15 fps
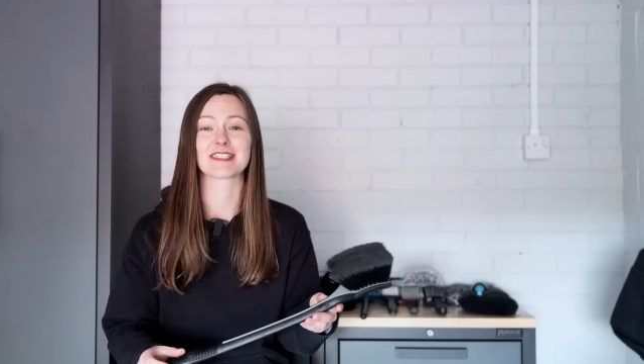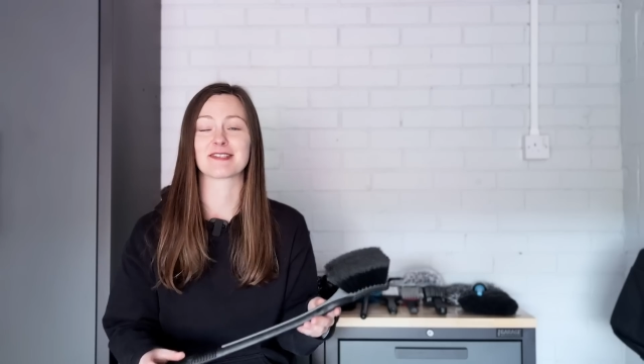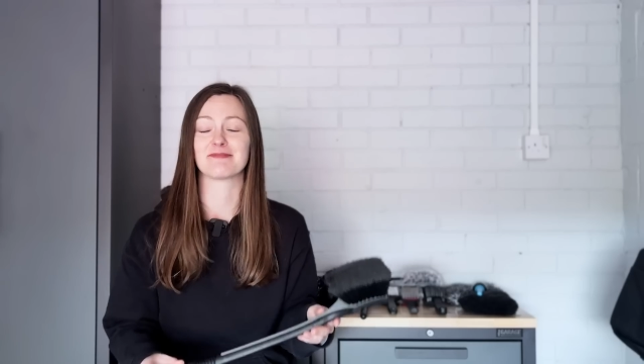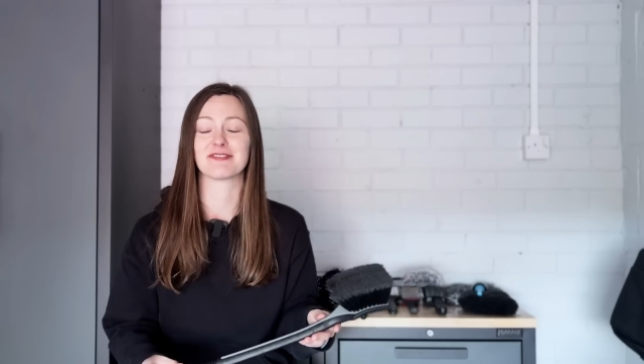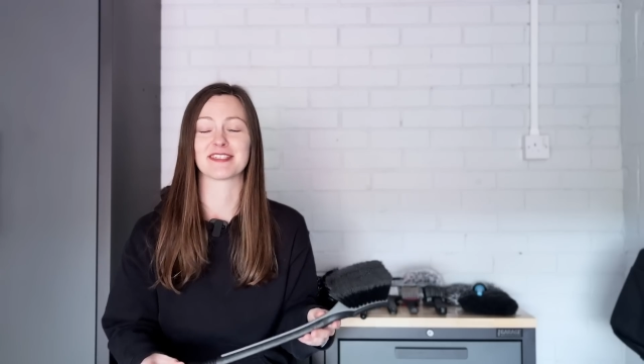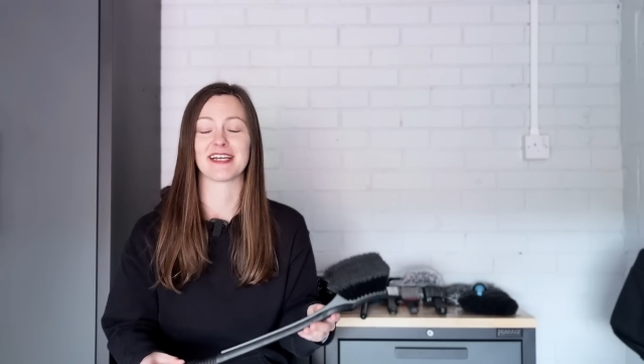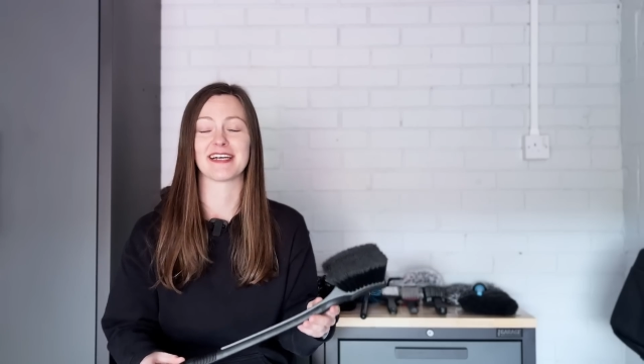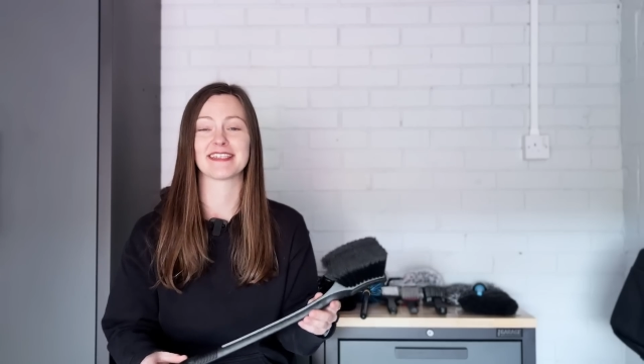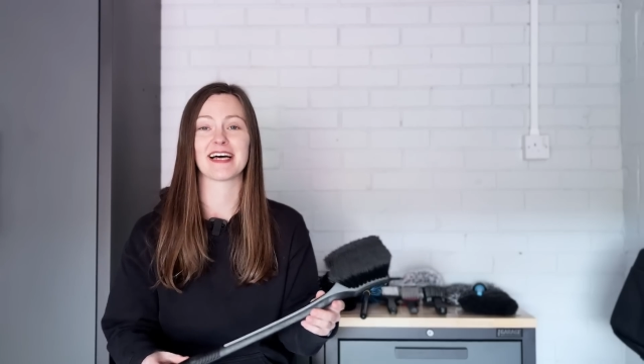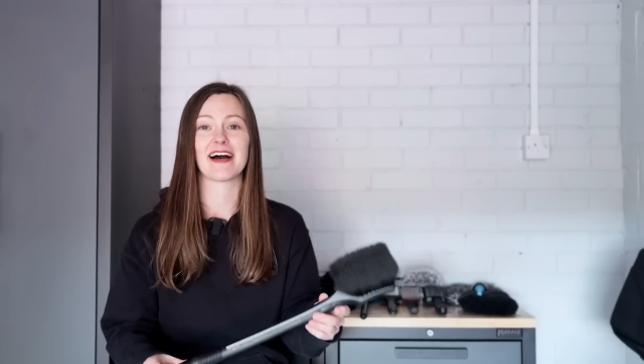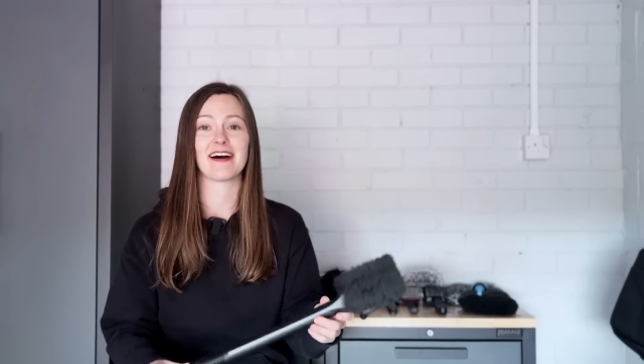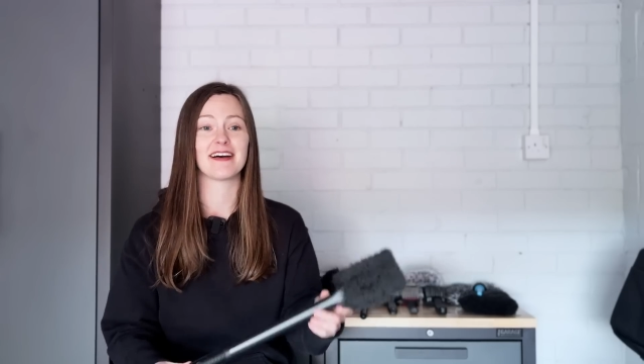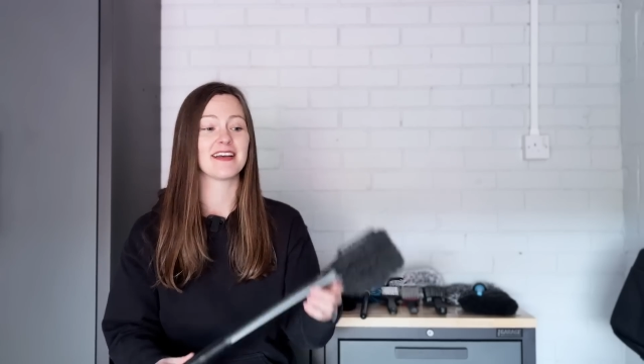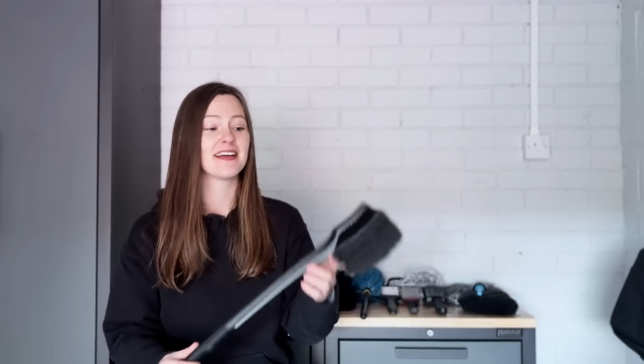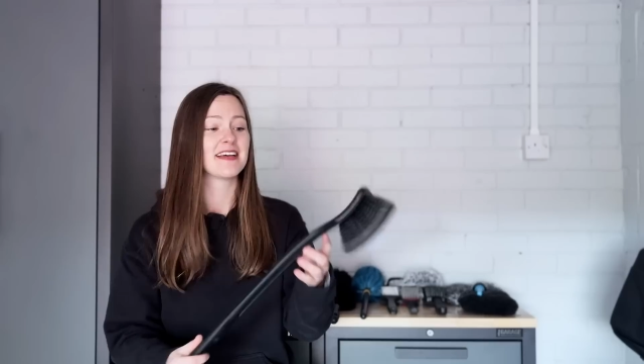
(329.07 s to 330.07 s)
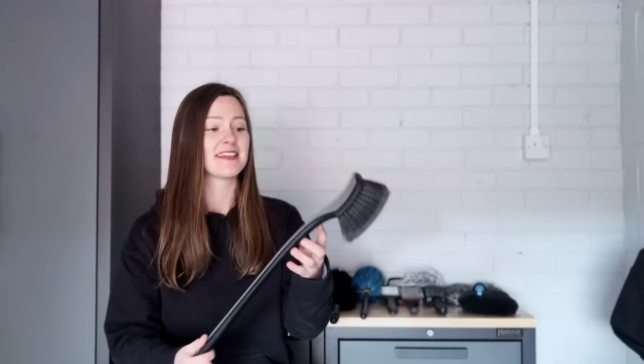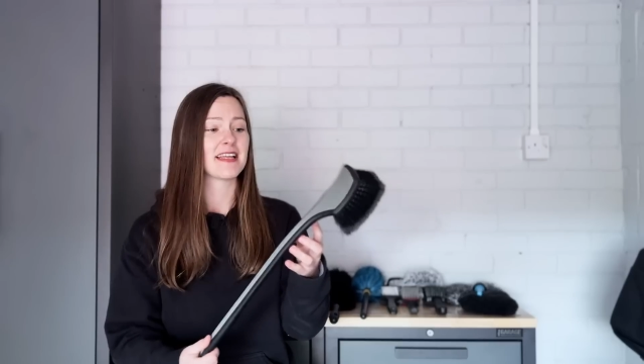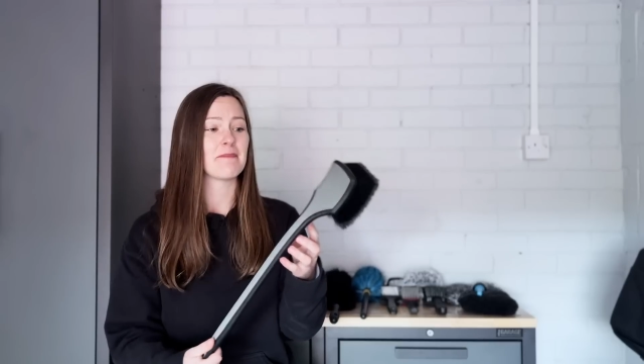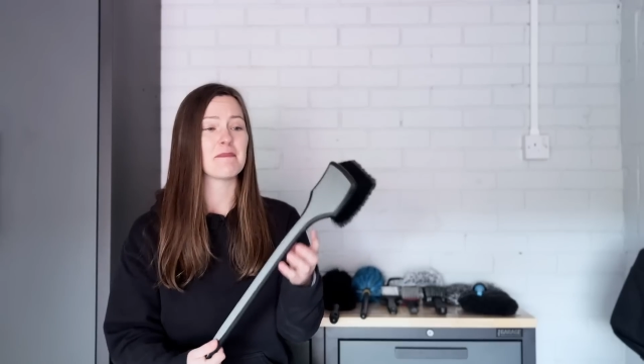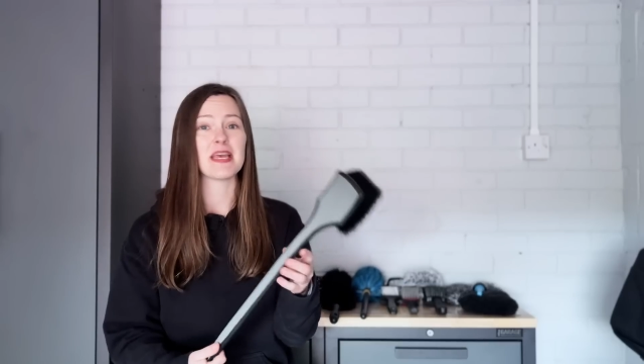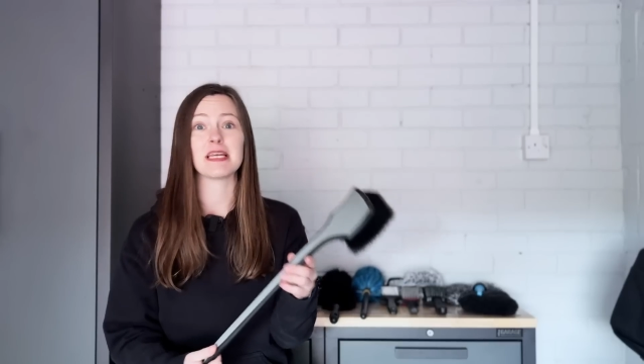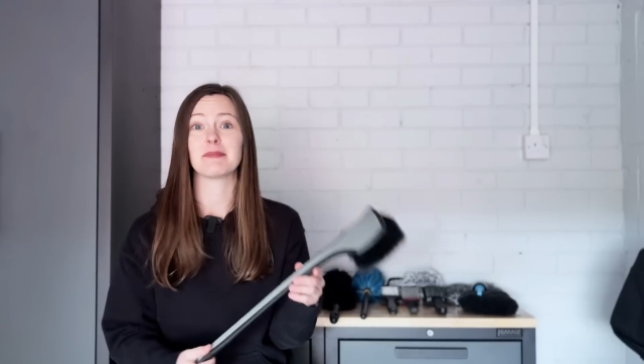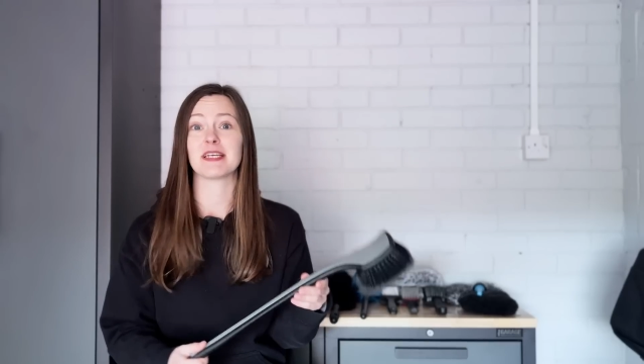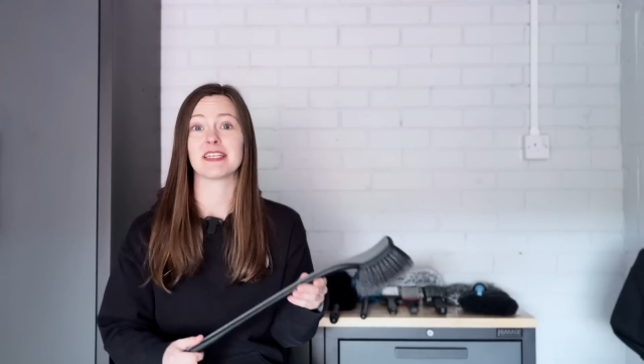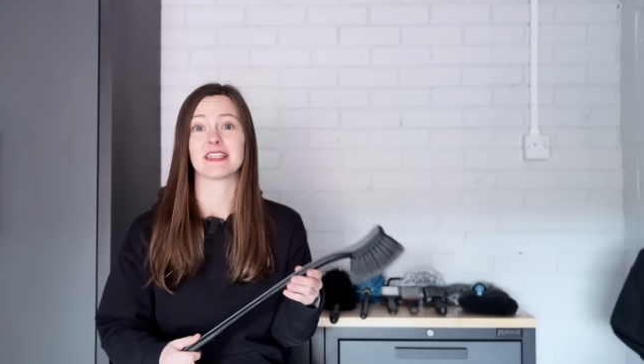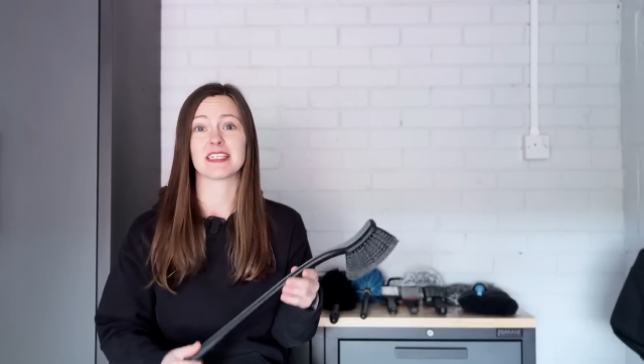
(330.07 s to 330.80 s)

something like that, then maybe